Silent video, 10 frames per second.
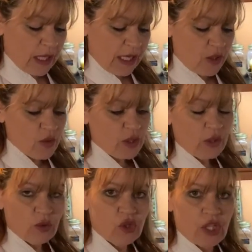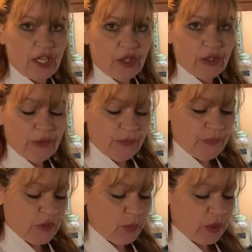I use a little strainer
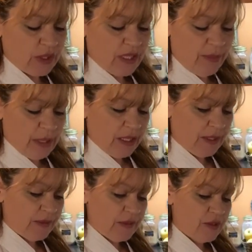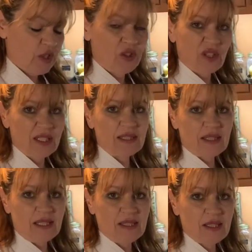to put the lemon in, so you don't get the
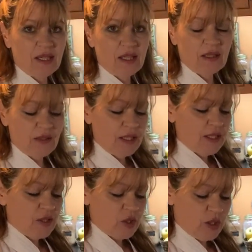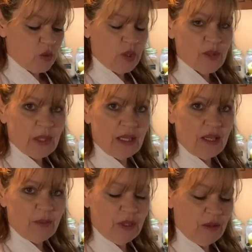seeds in there. So I squeeze my
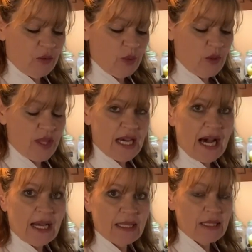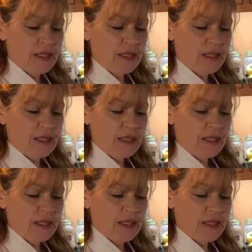lemon through that.